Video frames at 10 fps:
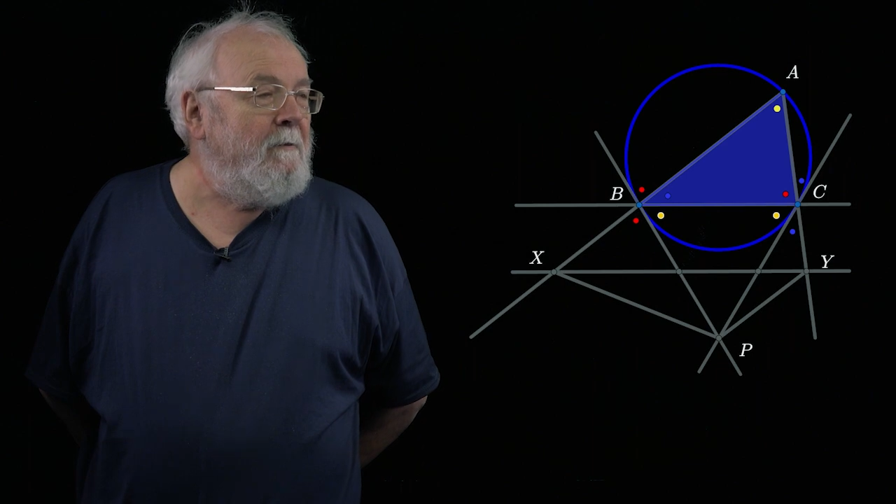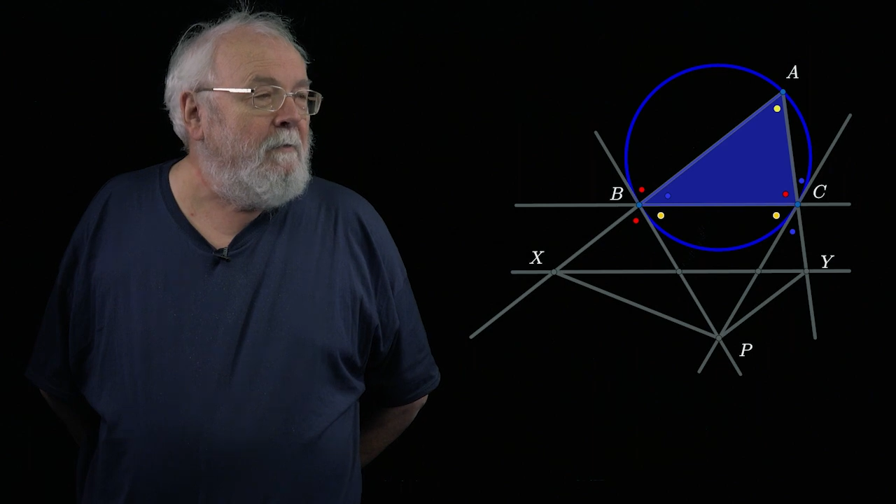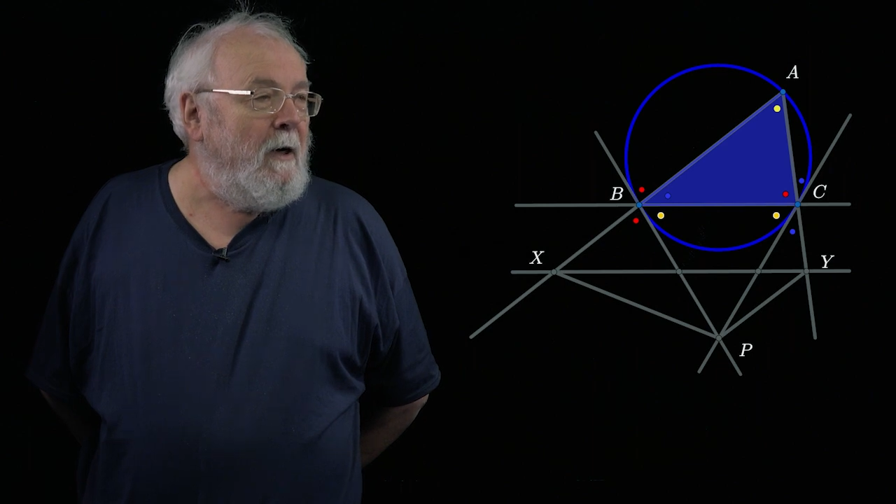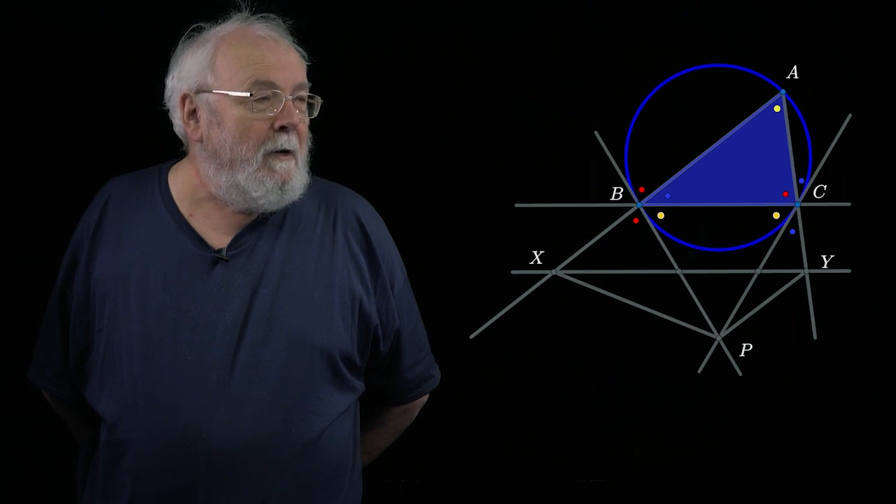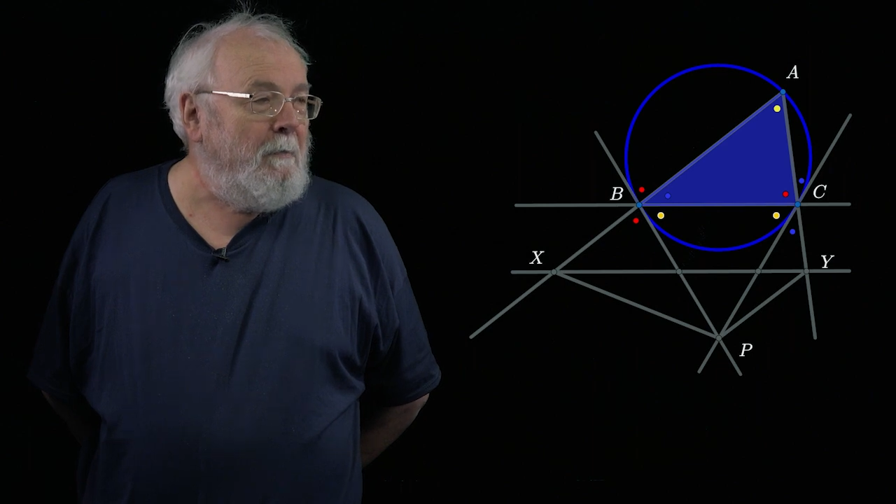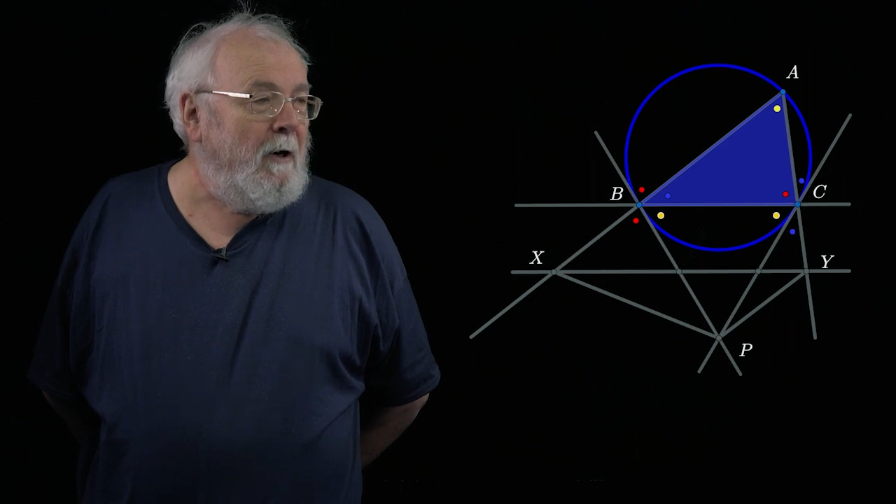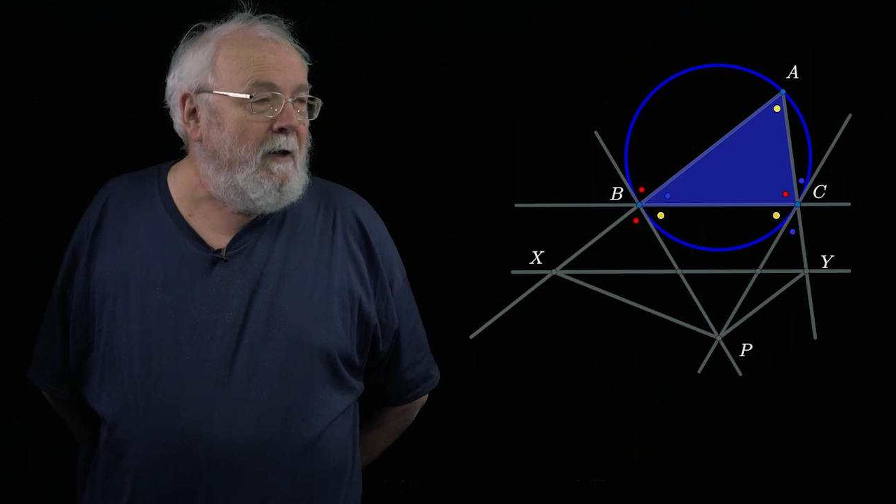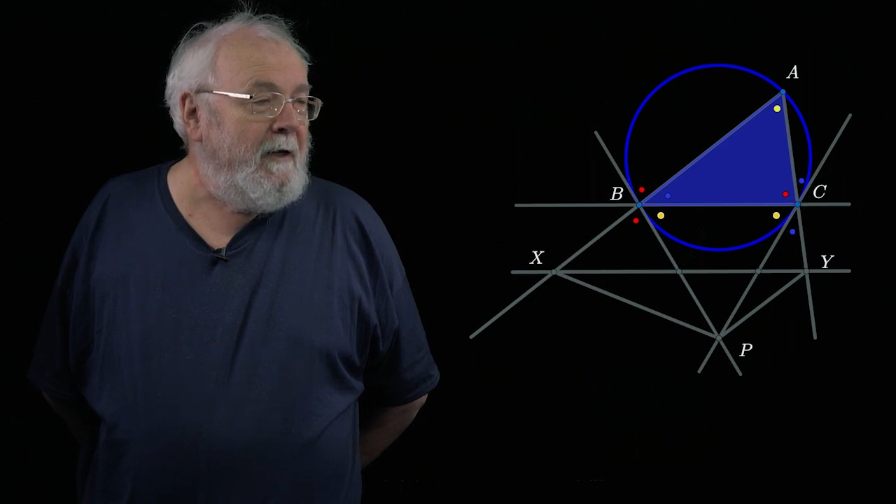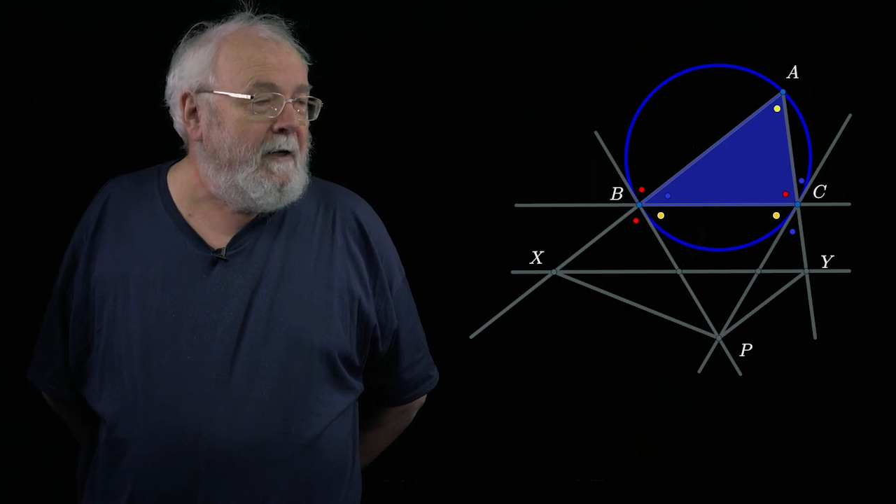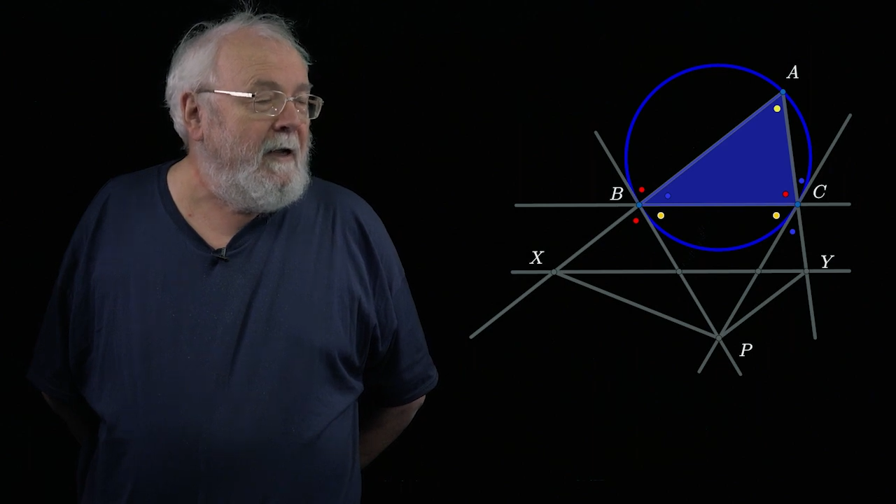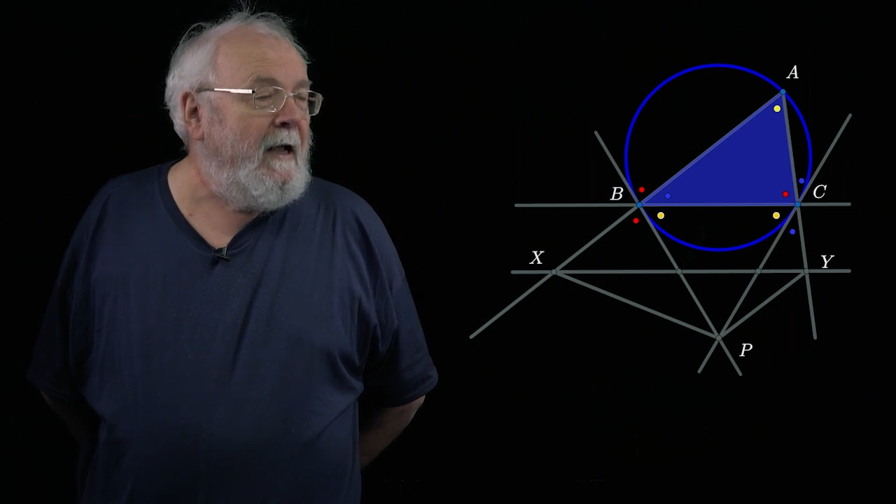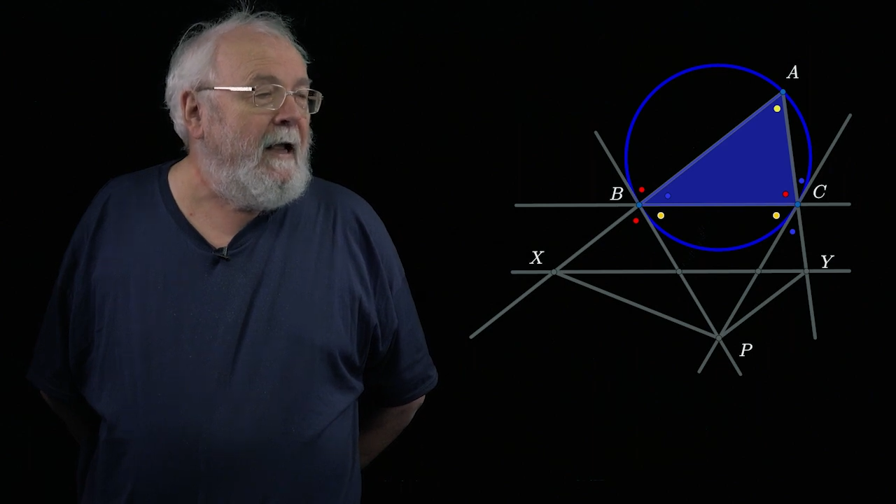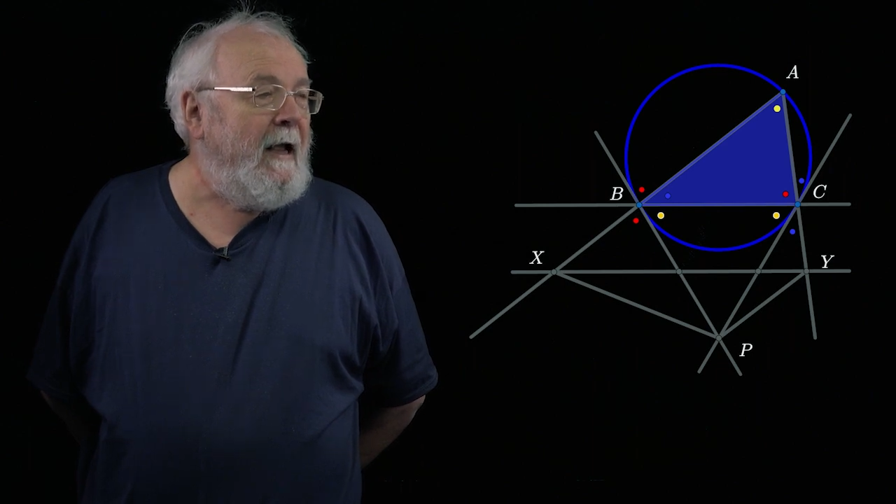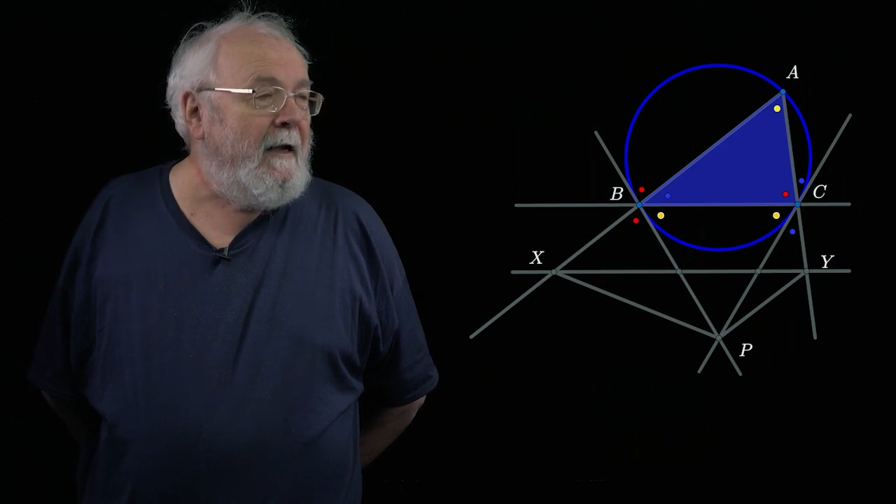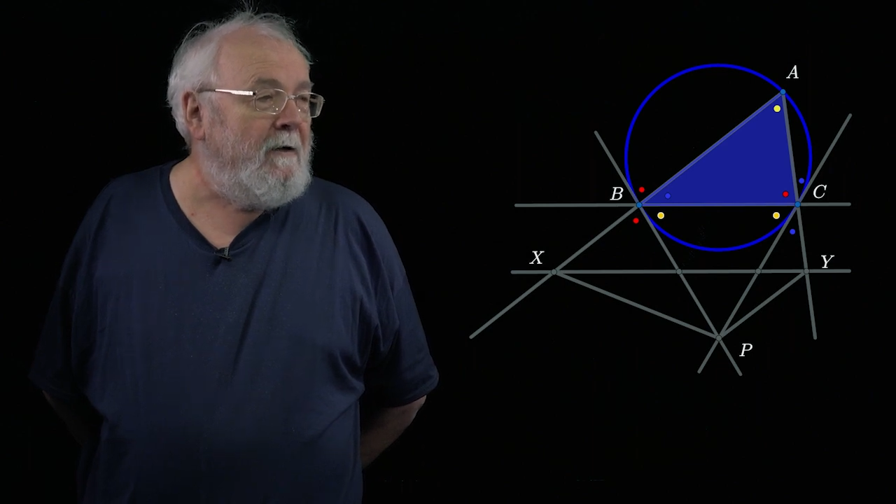by applying
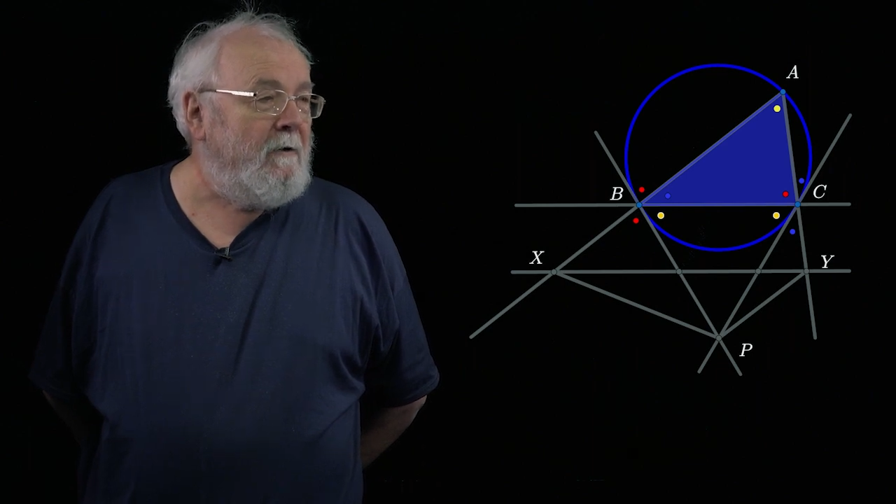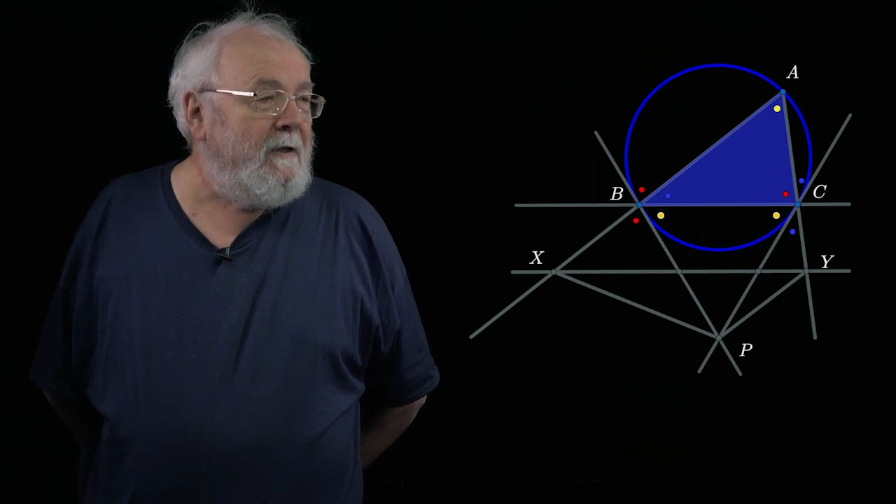angle